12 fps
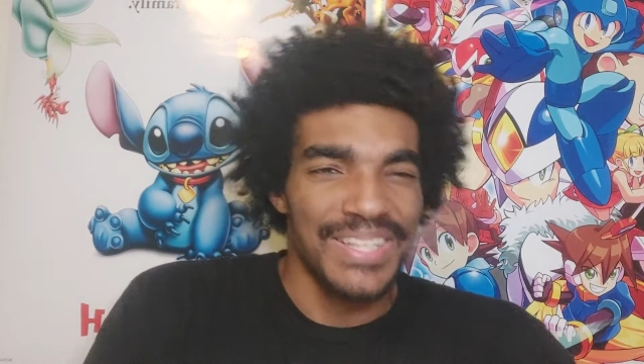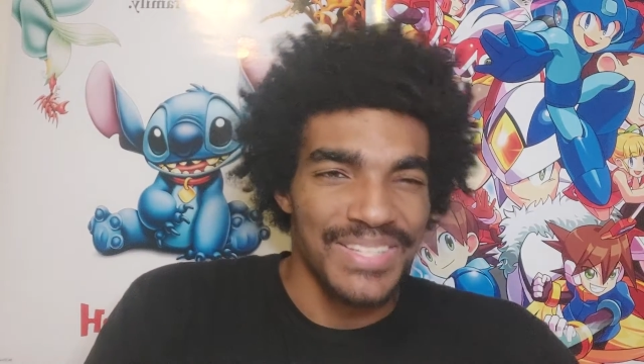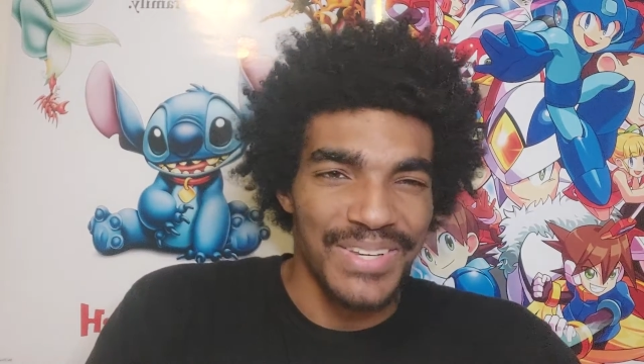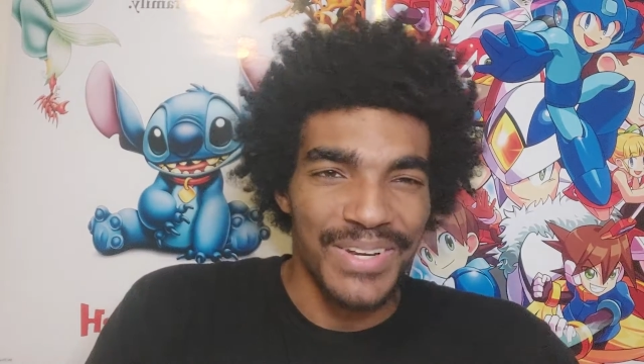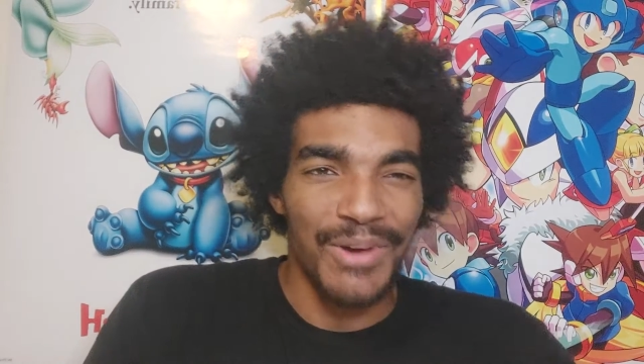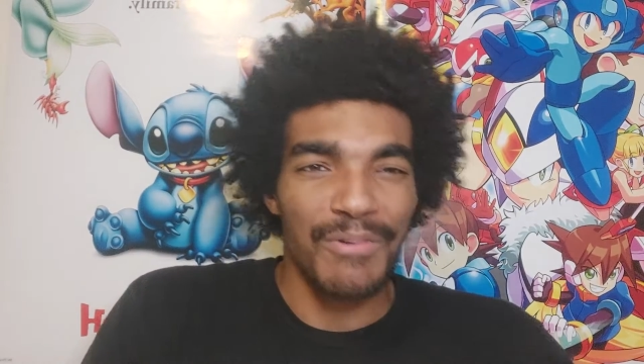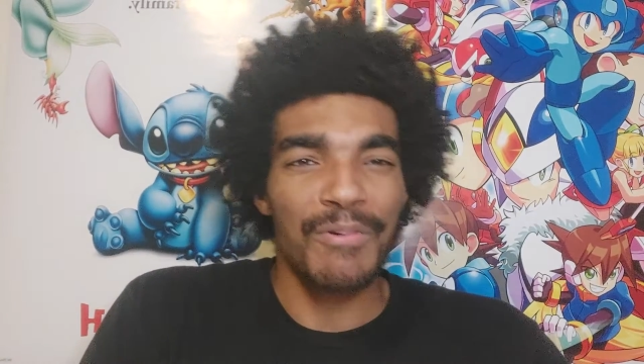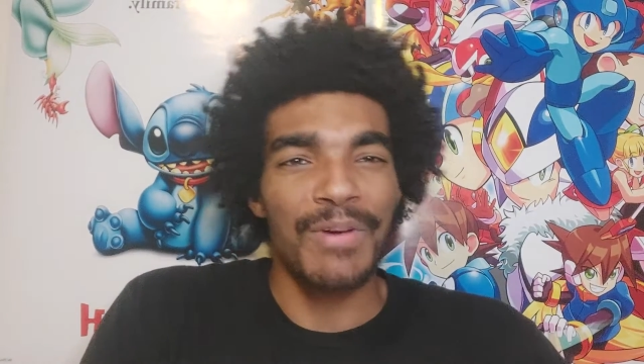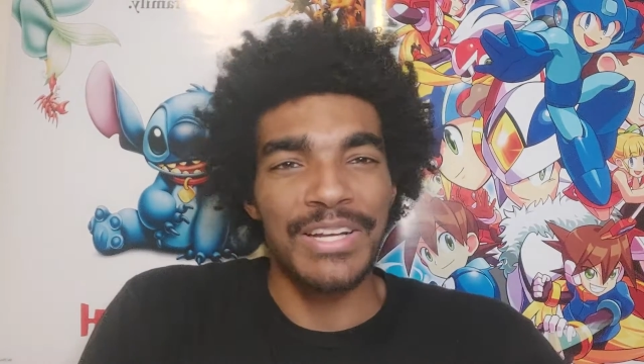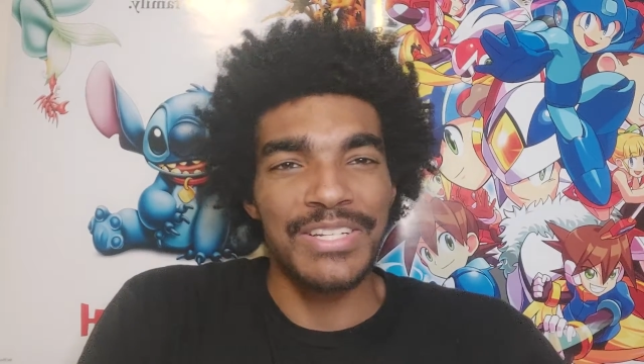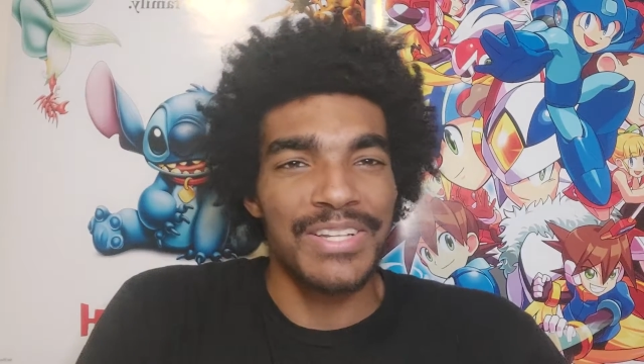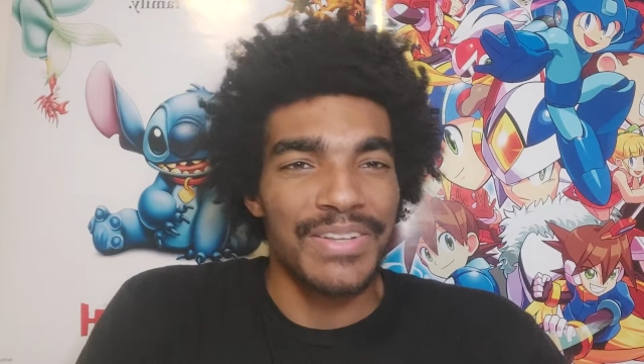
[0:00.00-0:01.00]
So, we're
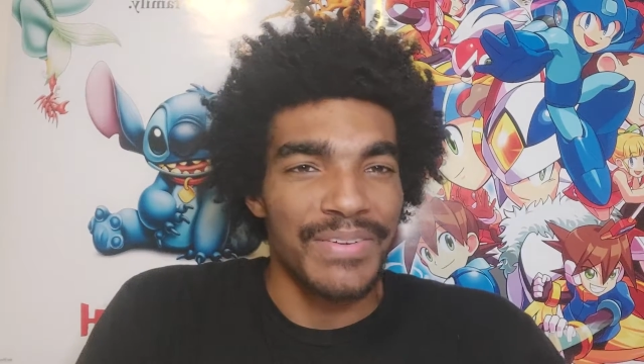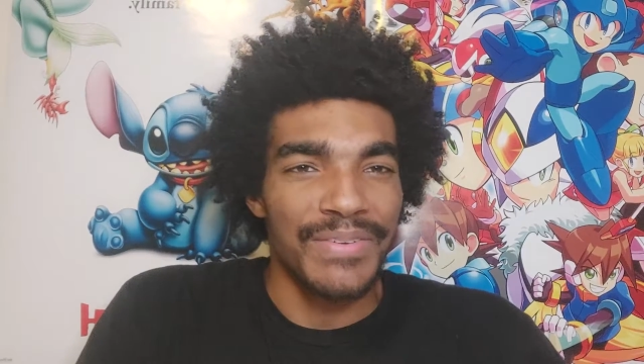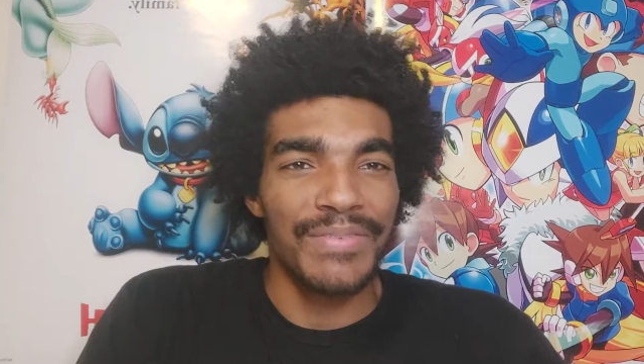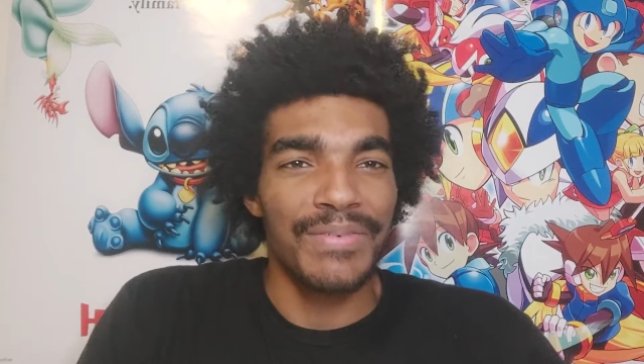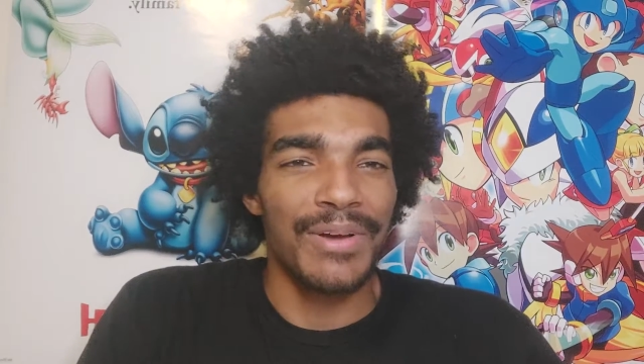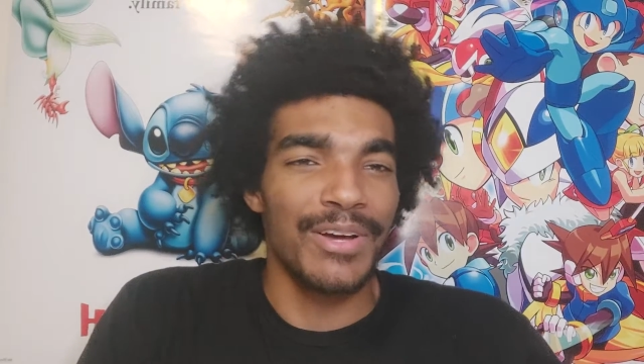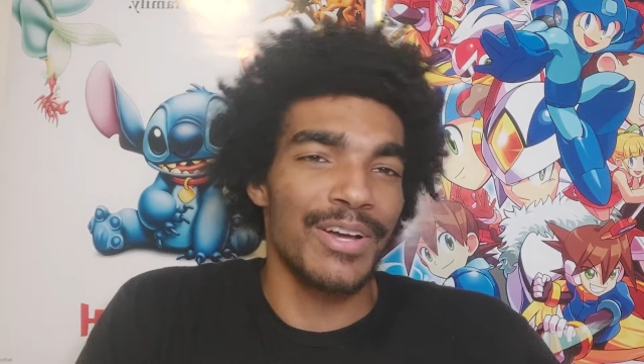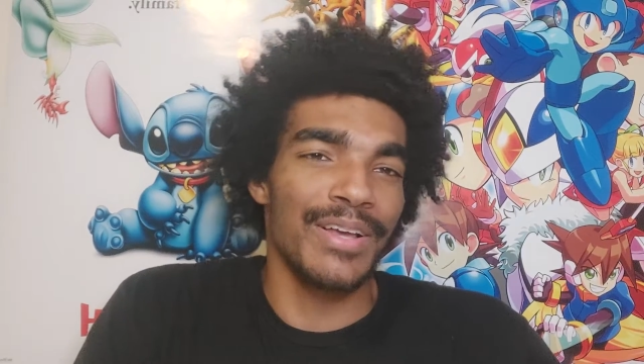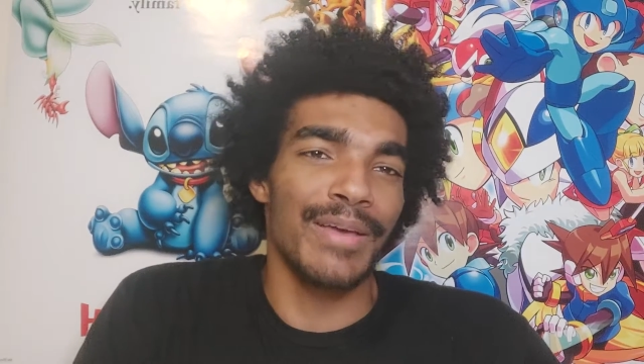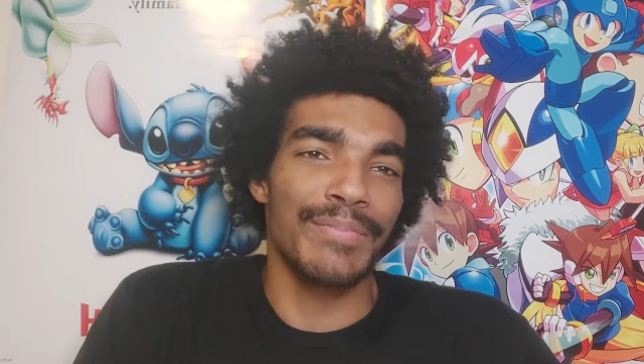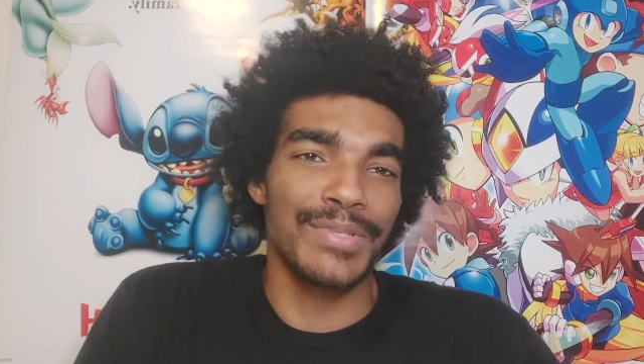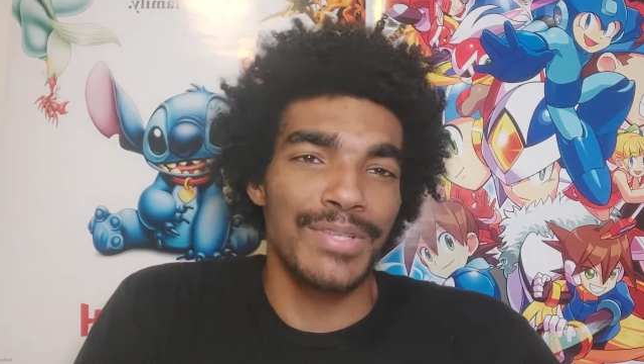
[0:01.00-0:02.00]
watching the
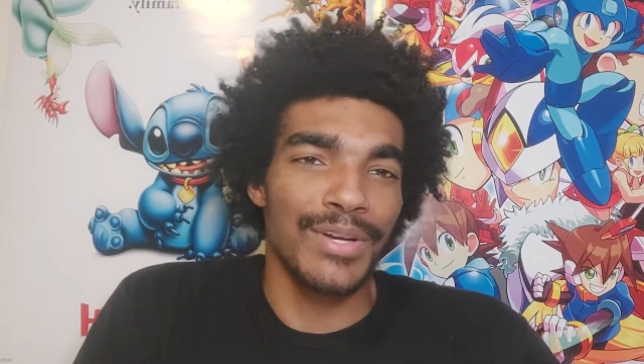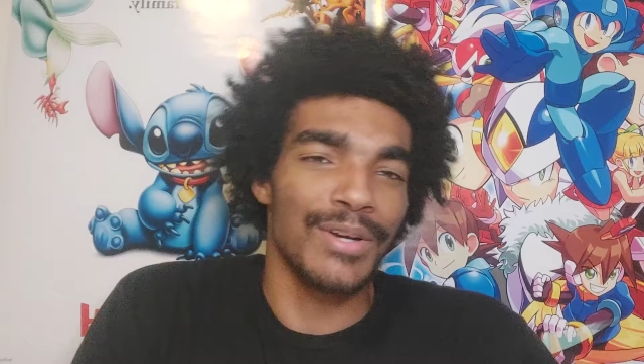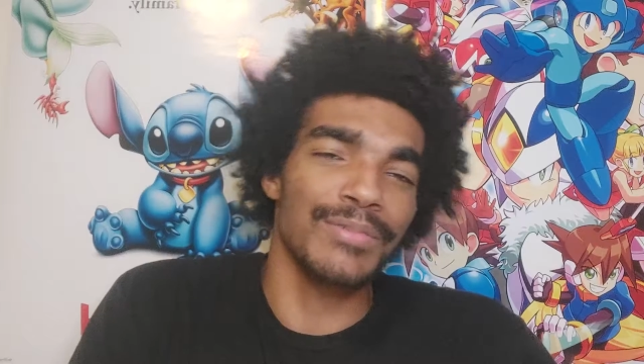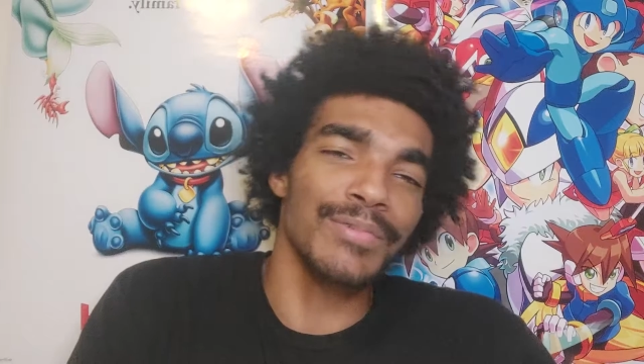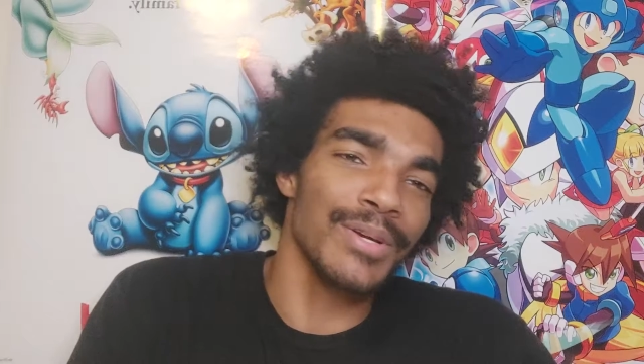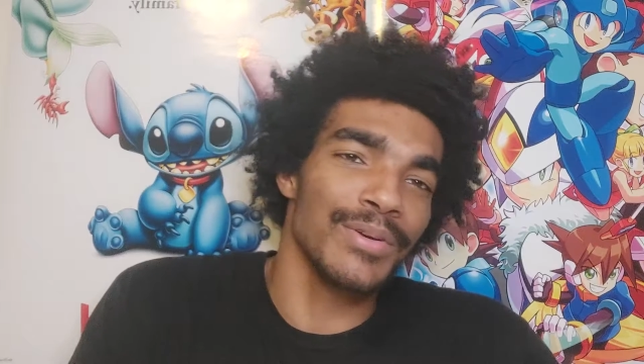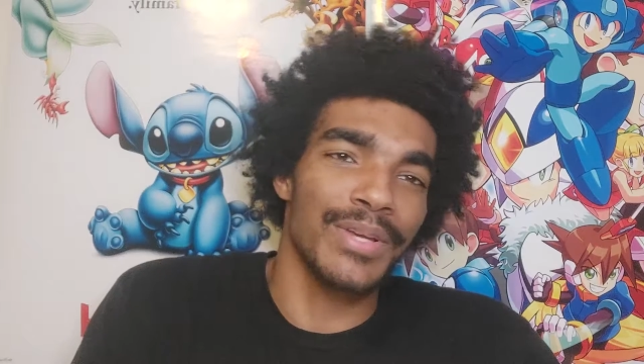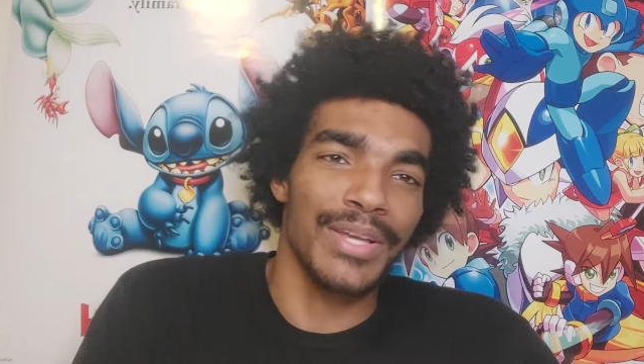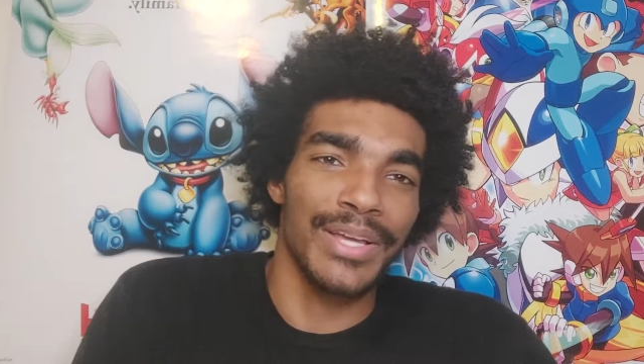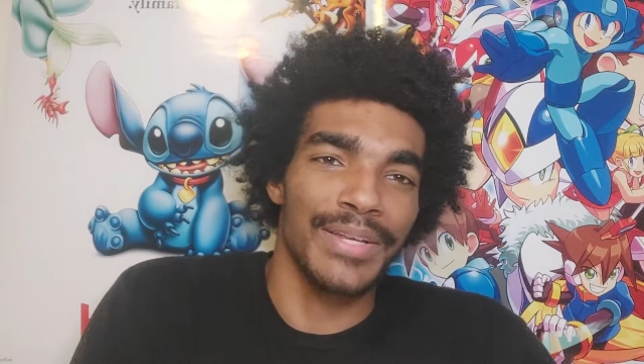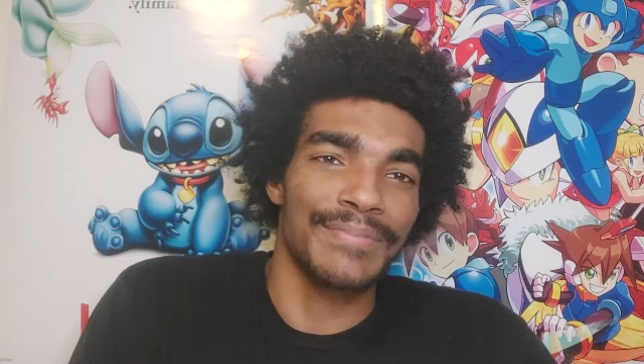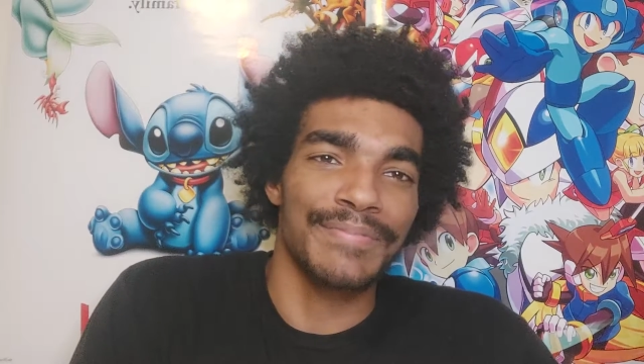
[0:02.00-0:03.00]
episode, real
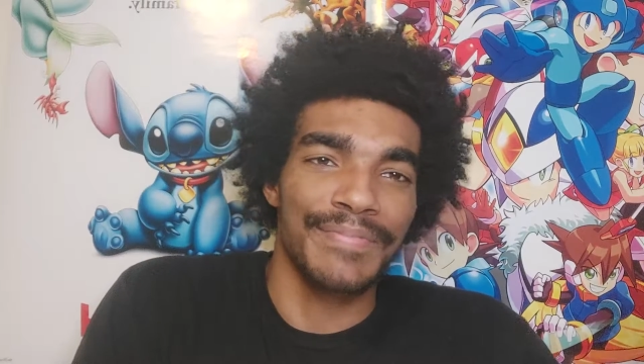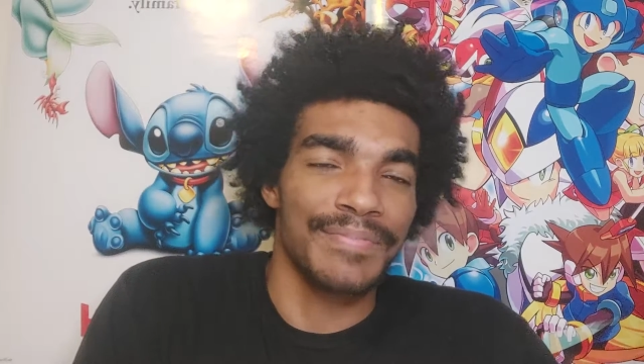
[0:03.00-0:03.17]
good.